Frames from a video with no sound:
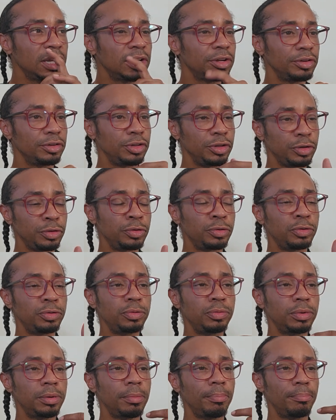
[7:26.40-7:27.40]

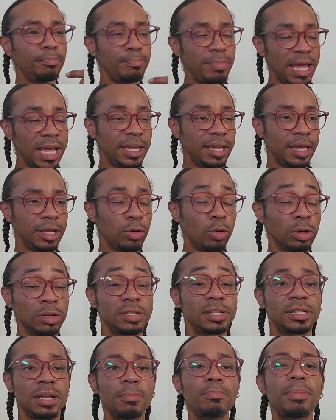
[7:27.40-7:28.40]
You making, or
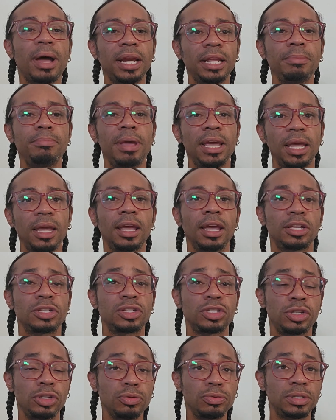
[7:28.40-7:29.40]
somebody making
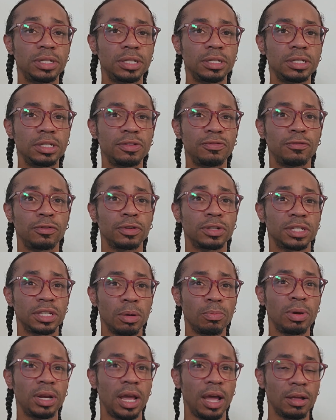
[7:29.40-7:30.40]
excuses for
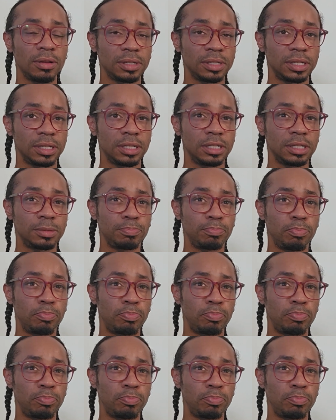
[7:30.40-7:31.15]
someone else's